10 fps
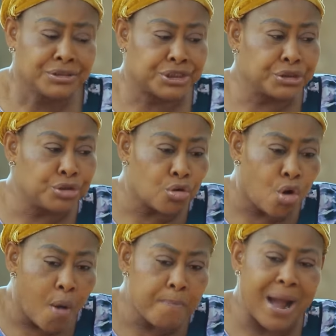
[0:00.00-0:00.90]
Did you
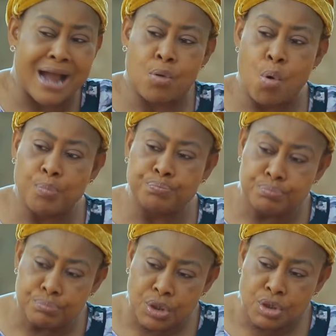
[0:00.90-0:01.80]
come back
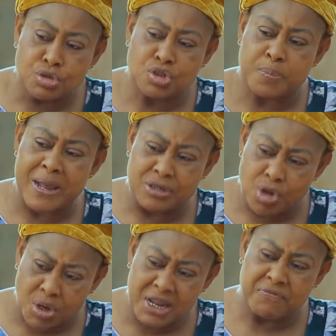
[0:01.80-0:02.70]
home to spend
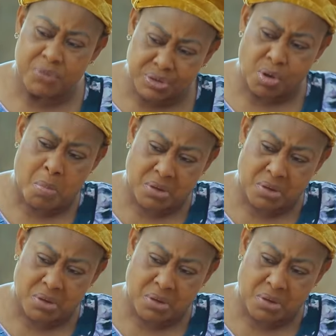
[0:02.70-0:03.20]
your leave with your